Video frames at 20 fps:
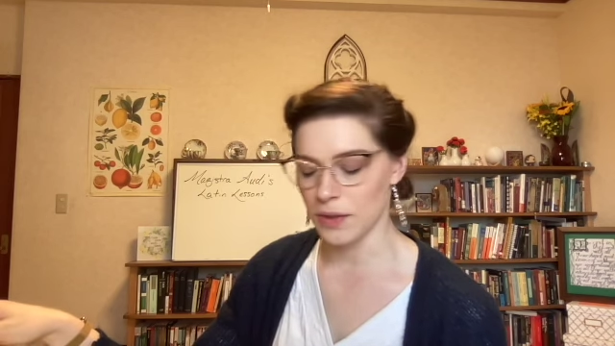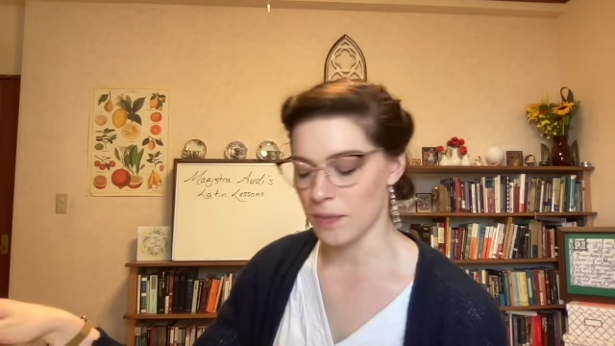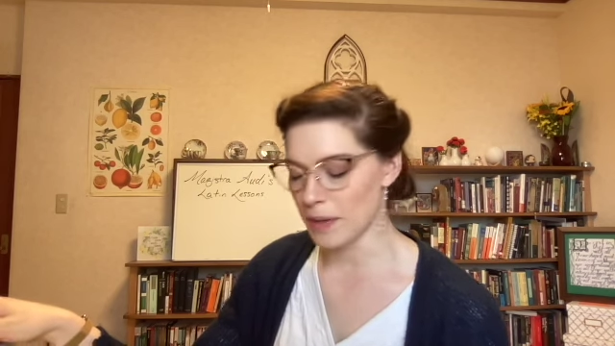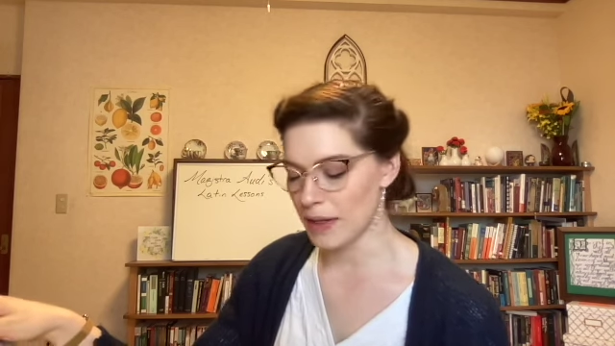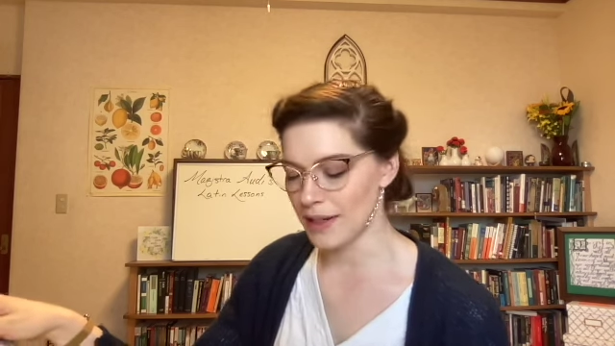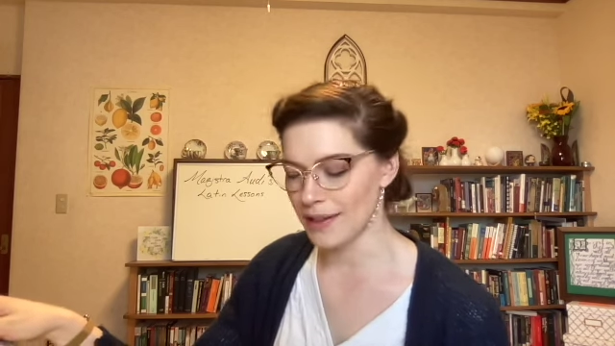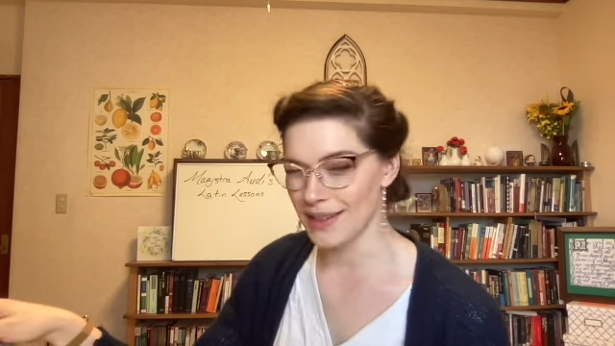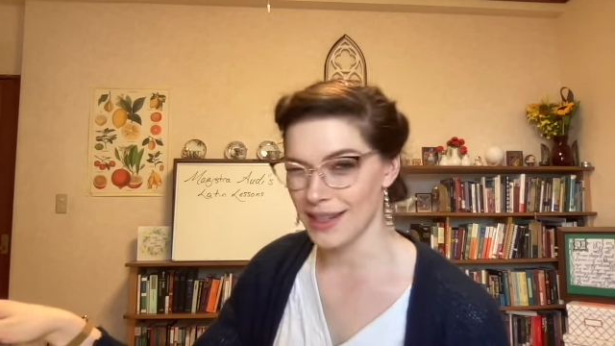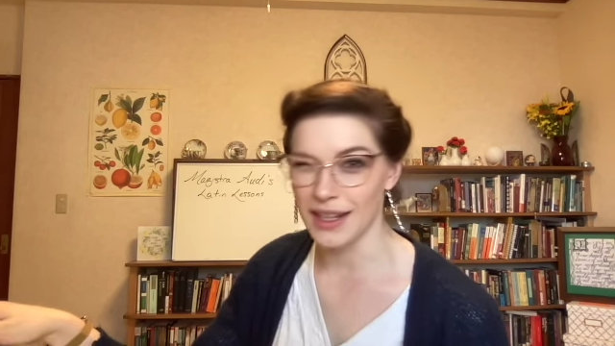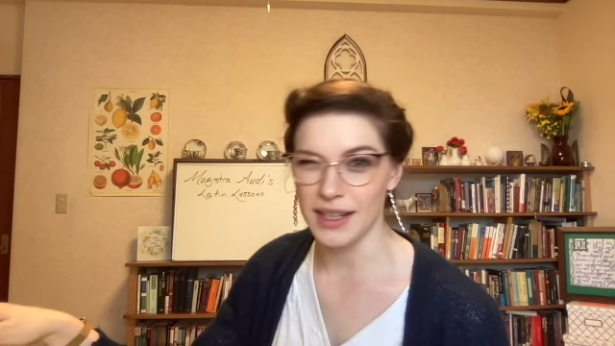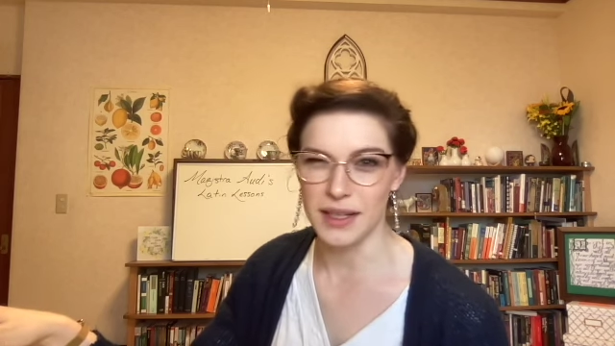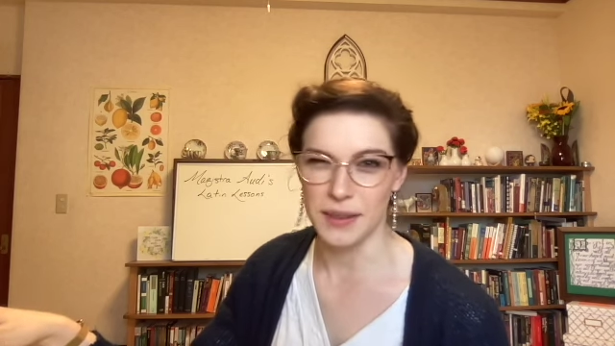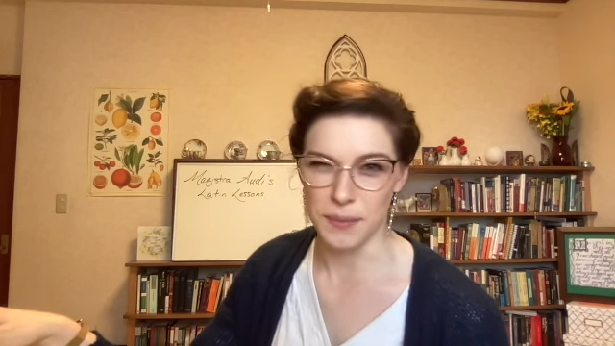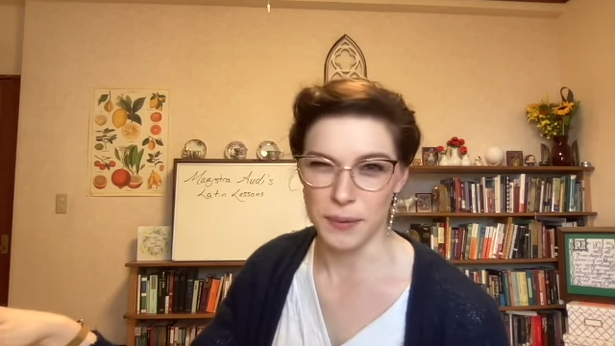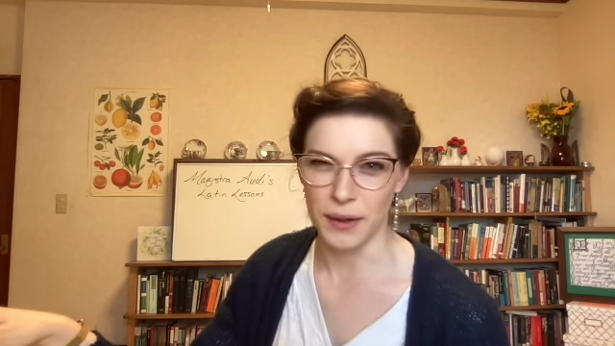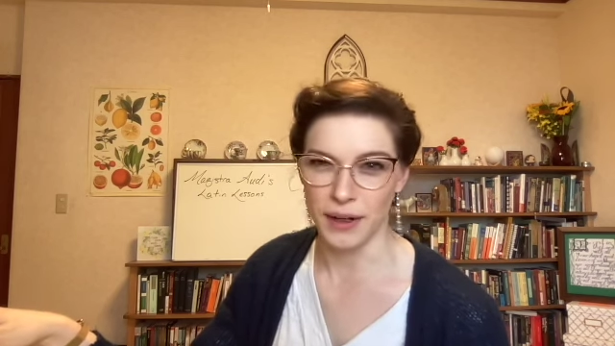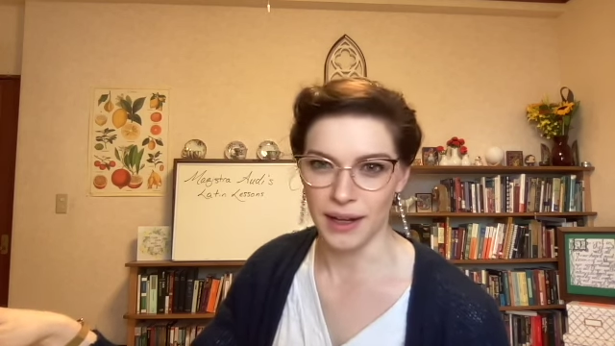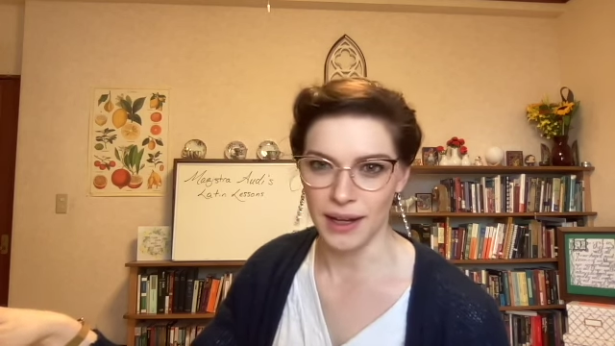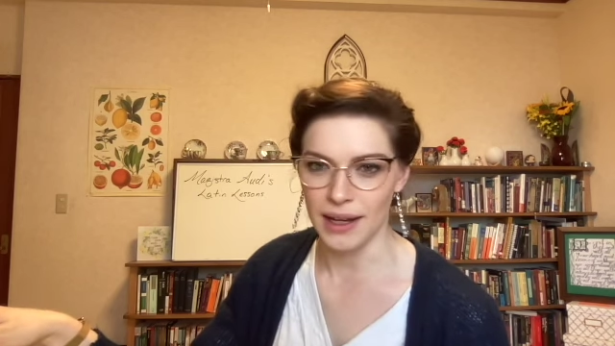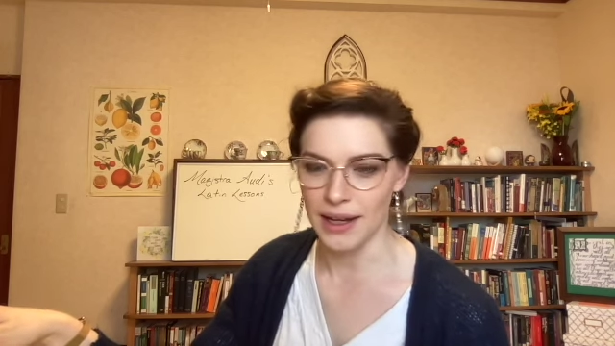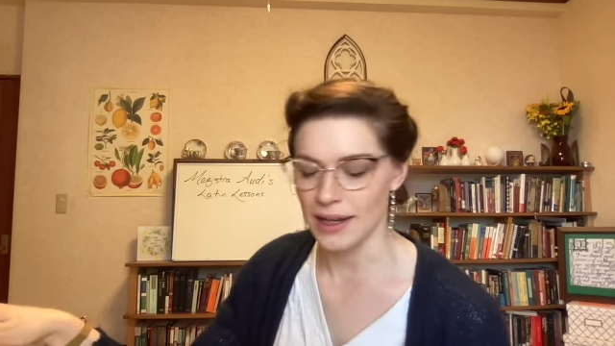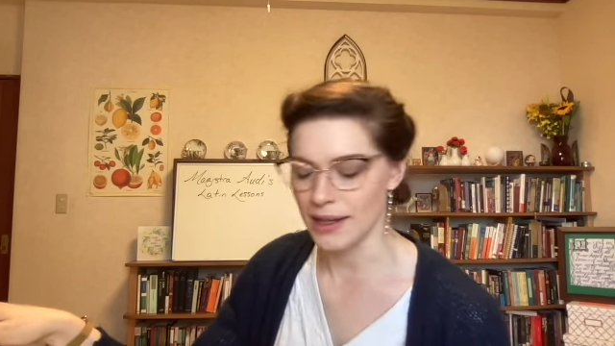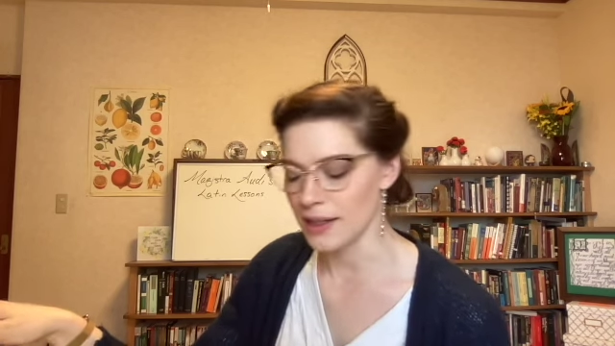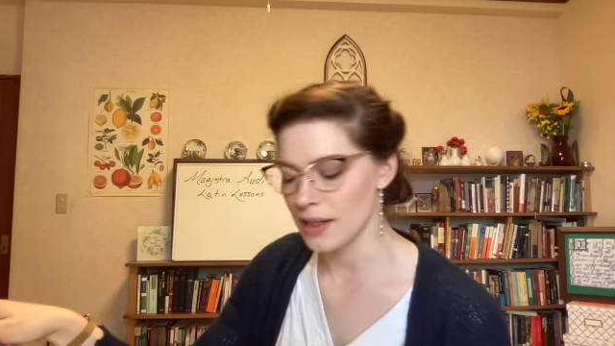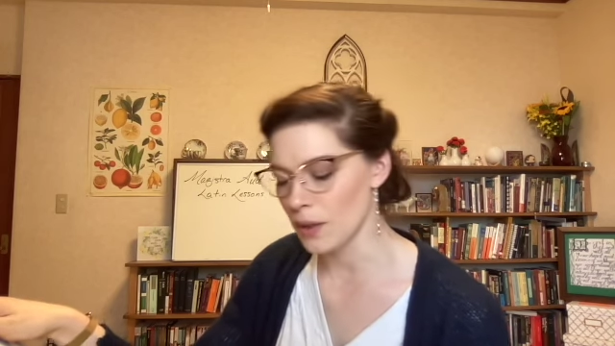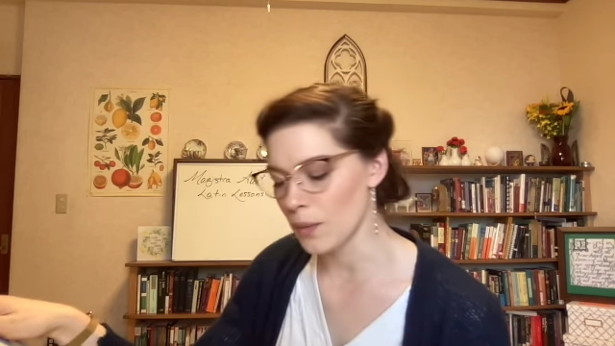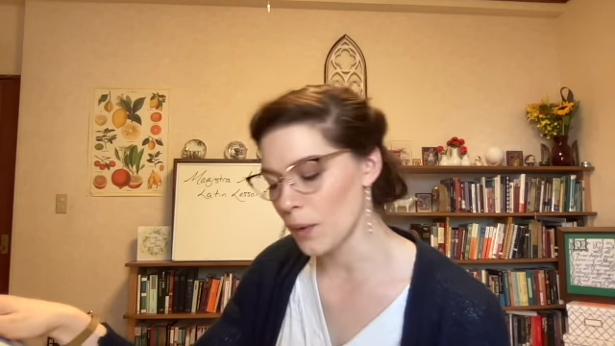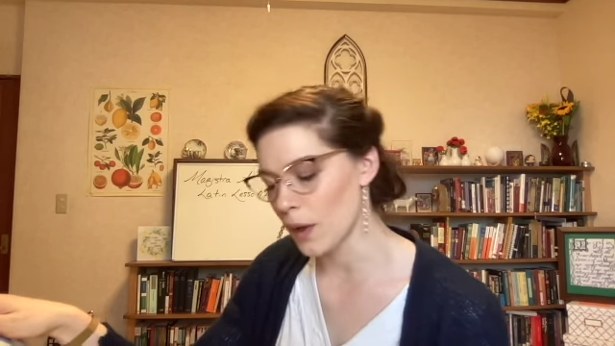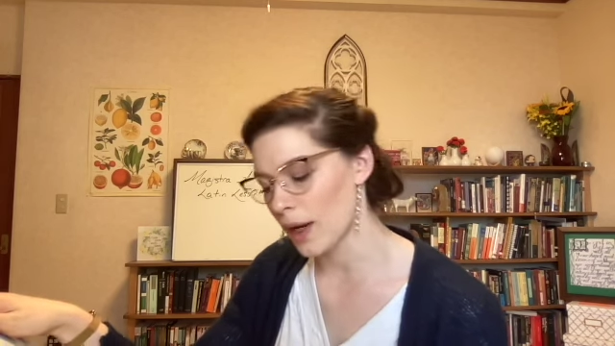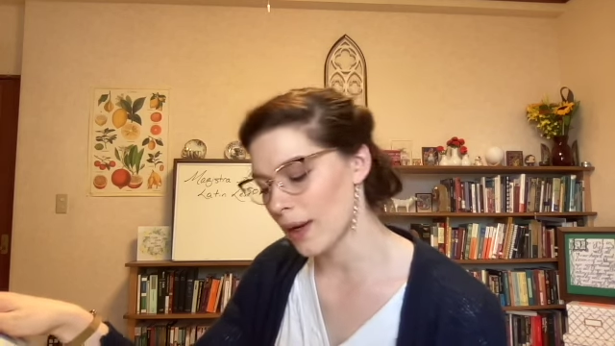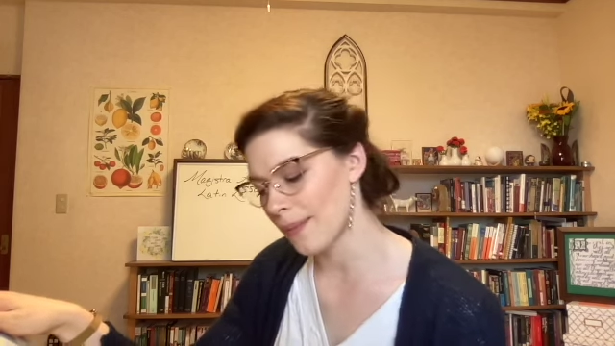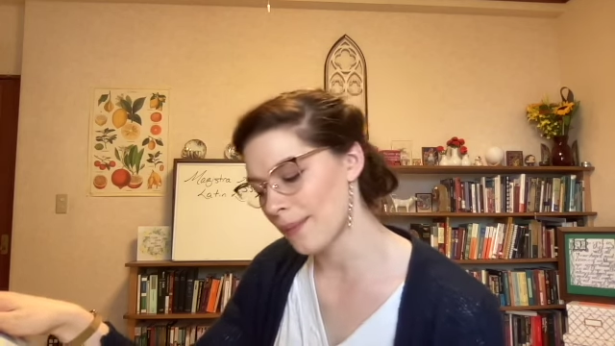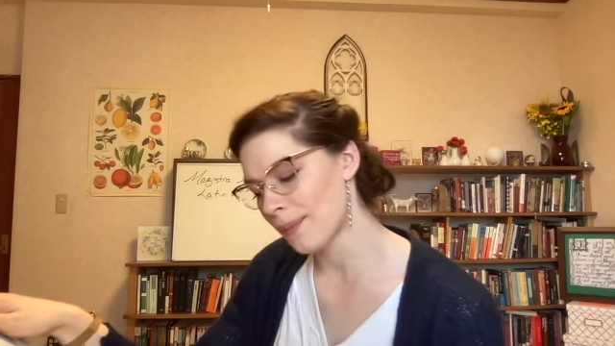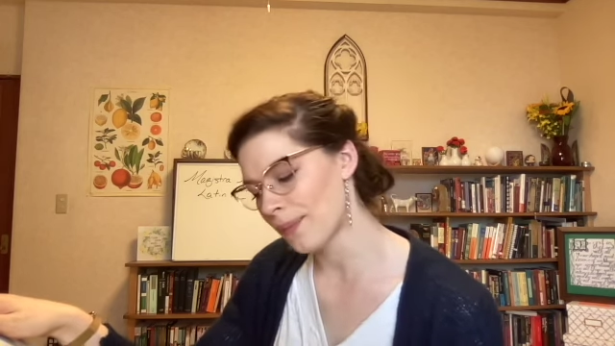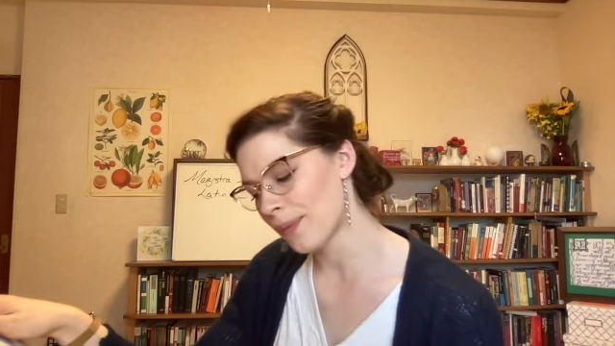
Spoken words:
because that's a pretty easy one.